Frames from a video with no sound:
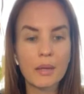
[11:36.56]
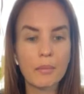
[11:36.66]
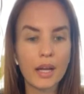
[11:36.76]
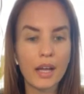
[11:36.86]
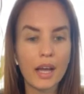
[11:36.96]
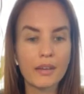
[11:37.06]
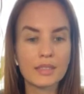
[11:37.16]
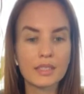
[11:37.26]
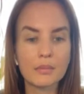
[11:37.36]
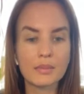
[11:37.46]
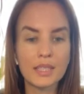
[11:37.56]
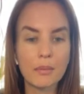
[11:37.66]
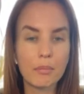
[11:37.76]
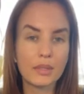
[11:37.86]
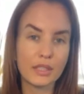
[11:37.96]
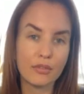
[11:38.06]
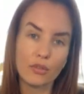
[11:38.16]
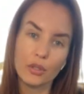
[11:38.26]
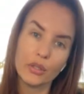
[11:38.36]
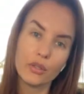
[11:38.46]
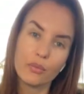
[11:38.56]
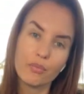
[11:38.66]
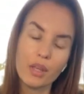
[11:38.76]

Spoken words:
might have some sympathy for you,